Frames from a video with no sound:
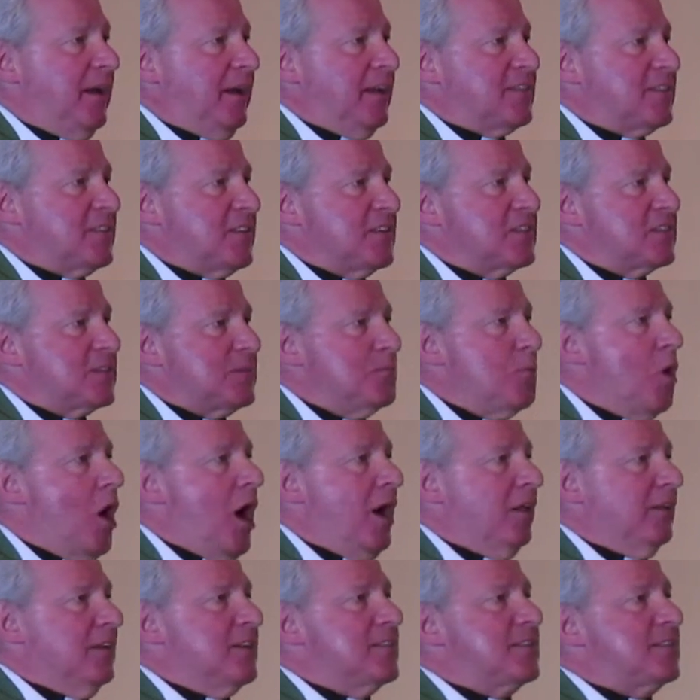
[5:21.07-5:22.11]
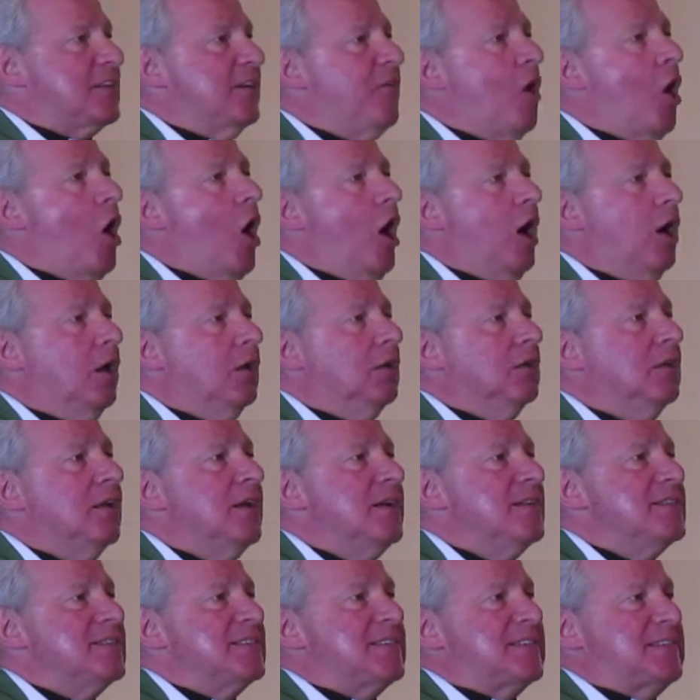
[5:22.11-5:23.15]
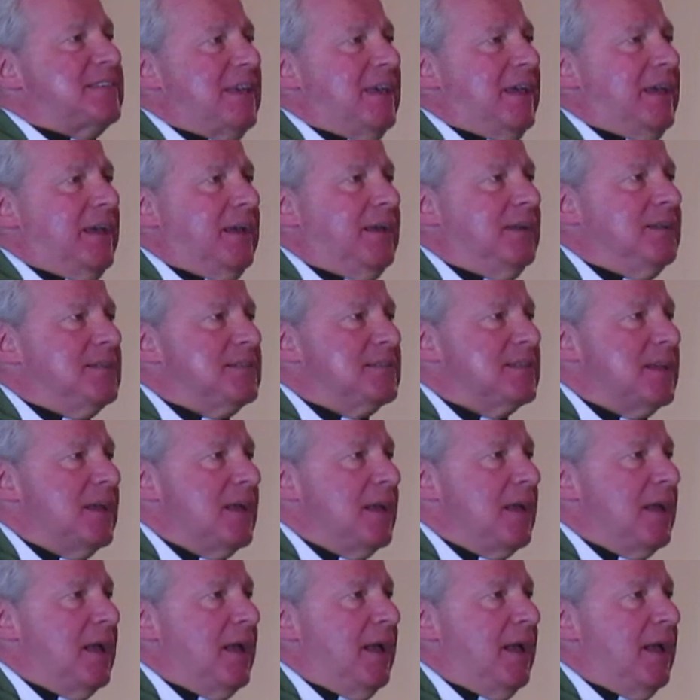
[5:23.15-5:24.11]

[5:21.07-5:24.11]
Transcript: it's the smallest of all seeds,